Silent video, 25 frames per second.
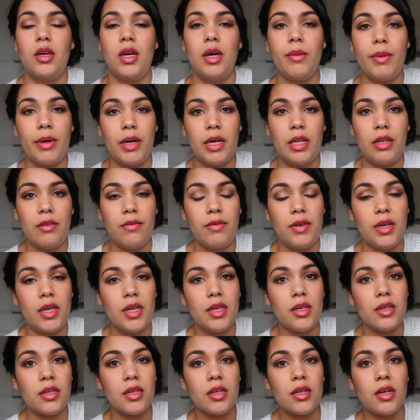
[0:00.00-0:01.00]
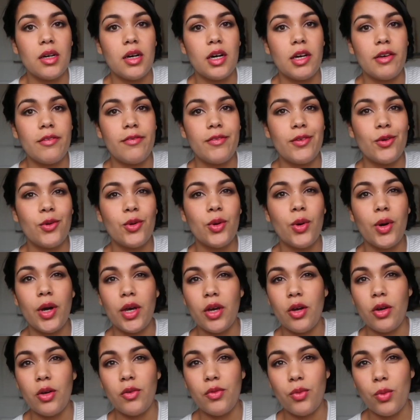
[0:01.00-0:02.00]
about anything, I feel
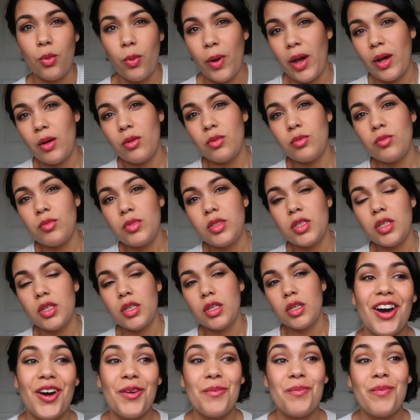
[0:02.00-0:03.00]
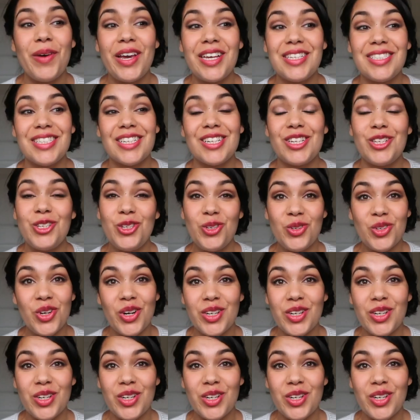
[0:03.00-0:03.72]
quite overwhelmed. Basically, you